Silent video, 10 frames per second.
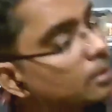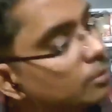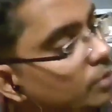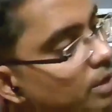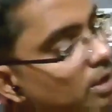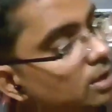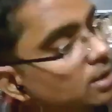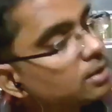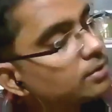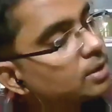
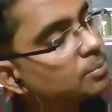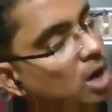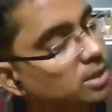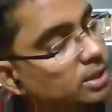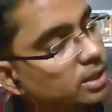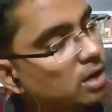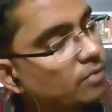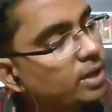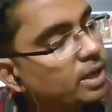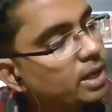the passing
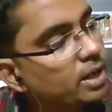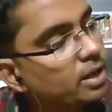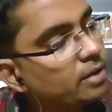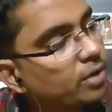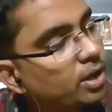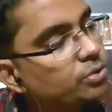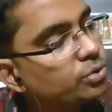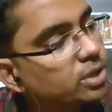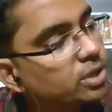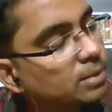of decree for a
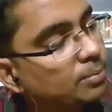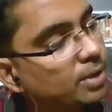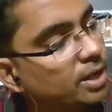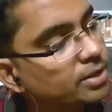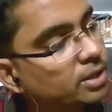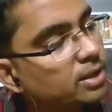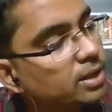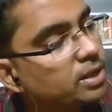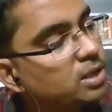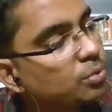judicial separation
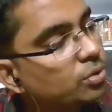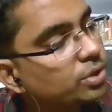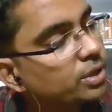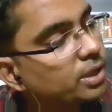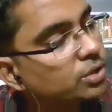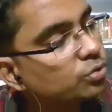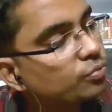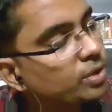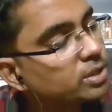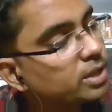in the proceedings to
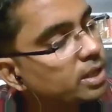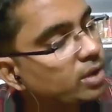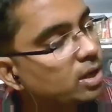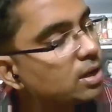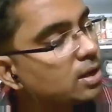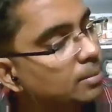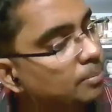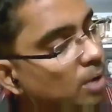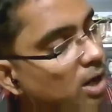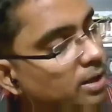which they were
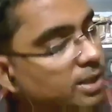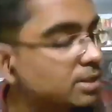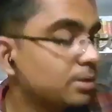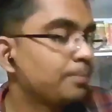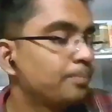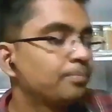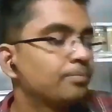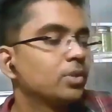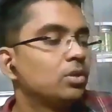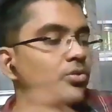parties.
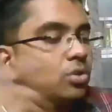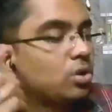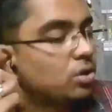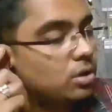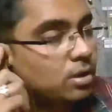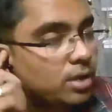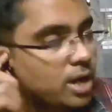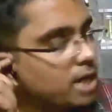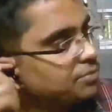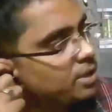So
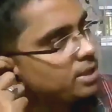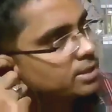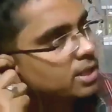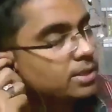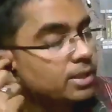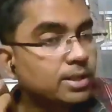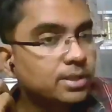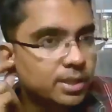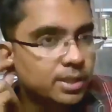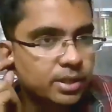as we discussed in
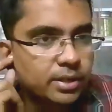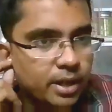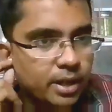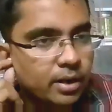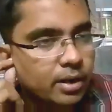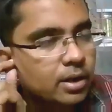section 10,